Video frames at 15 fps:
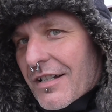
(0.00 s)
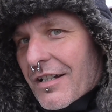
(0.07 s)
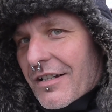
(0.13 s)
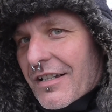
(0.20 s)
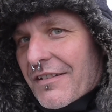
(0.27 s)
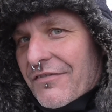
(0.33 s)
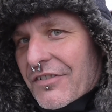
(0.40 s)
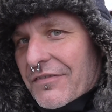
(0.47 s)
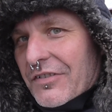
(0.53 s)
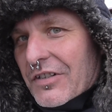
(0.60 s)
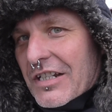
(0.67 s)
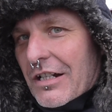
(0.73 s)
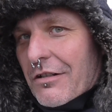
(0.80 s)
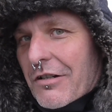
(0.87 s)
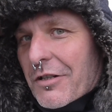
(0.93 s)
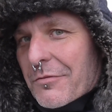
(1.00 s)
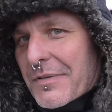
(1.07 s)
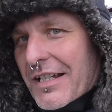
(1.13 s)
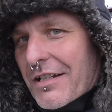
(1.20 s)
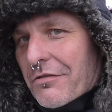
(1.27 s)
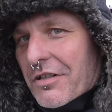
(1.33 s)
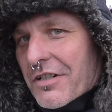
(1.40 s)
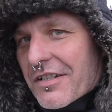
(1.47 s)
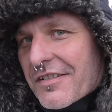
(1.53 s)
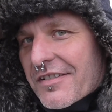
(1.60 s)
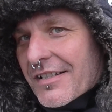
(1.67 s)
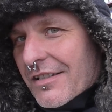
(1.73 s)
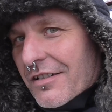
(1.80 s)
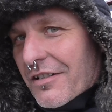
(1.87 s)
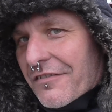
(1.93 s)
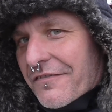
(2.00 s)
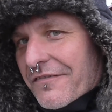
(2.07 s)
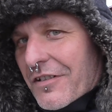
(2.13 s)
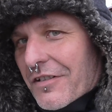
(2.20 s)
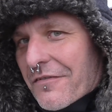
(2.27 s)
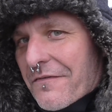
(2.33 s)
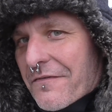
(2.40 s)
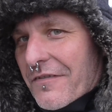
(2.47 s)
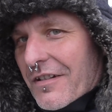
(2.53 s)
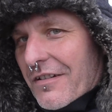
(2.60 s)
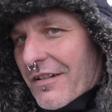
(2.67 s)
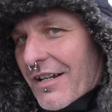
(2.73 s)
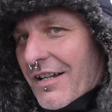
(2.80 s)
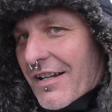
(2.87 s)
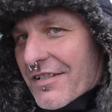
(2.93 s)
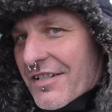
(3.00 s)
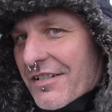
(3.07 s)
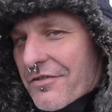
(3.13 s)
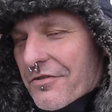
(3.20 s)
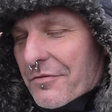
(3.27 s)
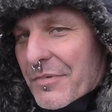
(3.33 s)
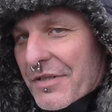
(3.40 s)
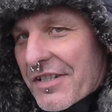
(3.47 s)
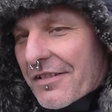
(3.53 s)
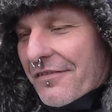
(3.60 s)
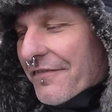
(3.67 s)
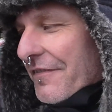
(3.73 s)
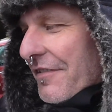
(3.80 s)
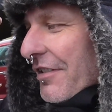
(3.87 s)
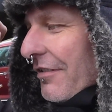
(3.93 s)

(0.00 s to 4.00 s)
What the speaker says: Even if I go home now, I can say that I've actually enjoyed myself.